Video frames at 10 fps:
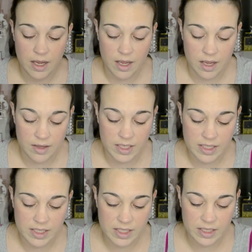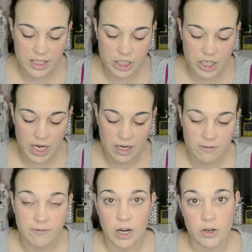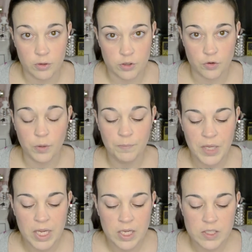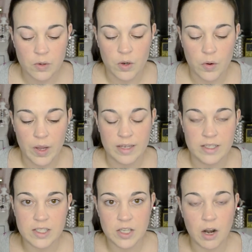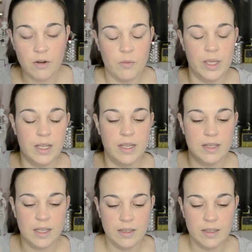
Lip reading: And this is in the shade Fair Neutral. So I'll go ahead and start with